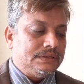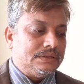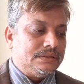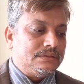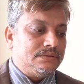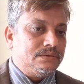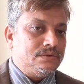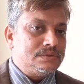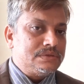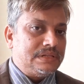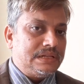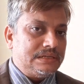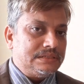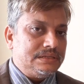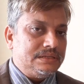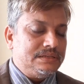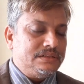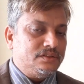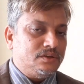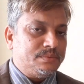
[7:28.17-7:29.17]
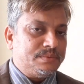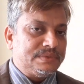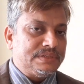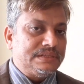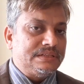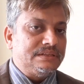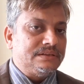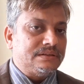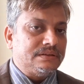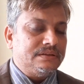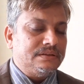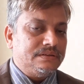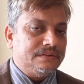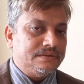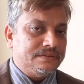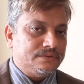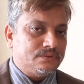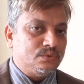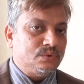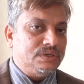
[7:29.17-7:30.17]
those luxury of sitting
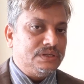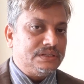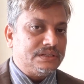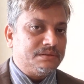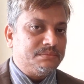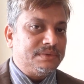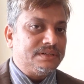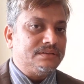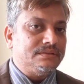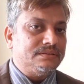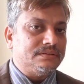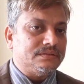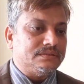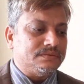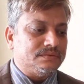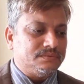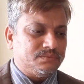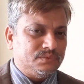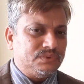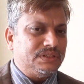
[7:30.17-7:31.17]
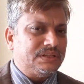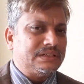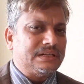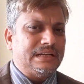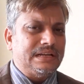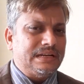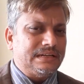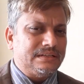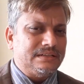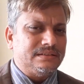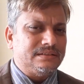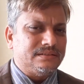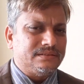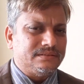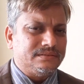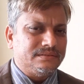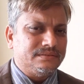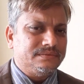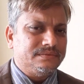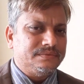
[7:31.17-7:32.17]
together, but we are connected.
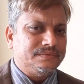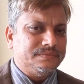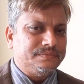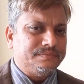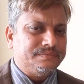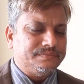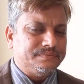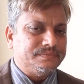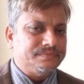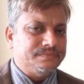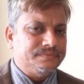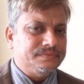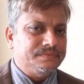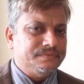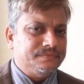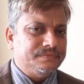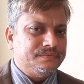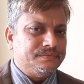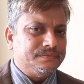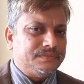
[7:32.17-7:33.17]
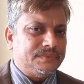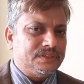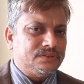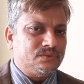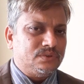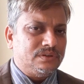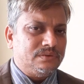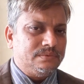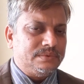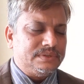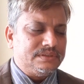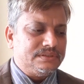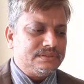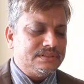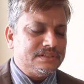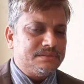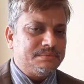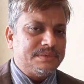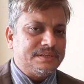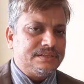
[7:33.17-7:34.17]
Virtual world
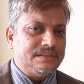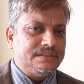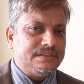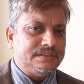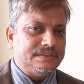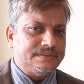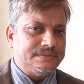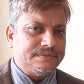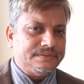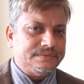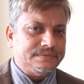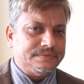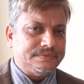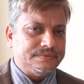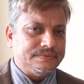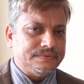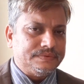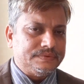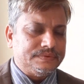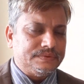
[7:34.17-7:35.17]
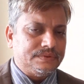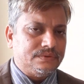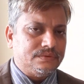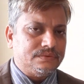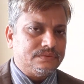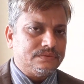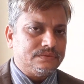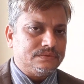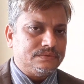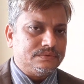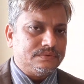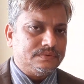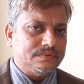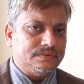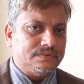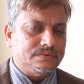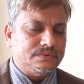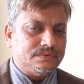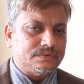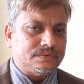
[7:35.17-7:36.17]
is very now
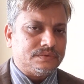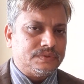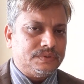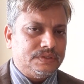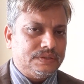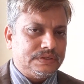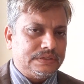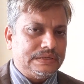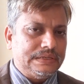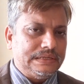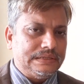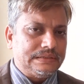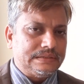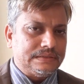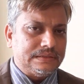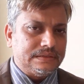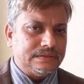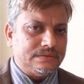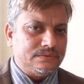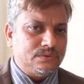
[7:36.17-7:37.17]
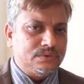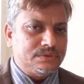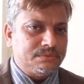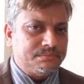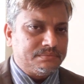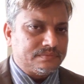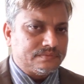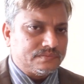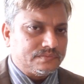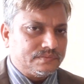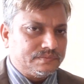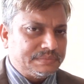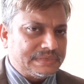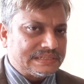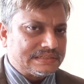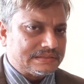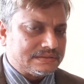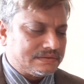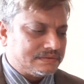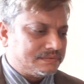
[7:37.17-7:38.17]
great and doing
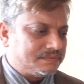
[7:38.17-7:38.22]
best.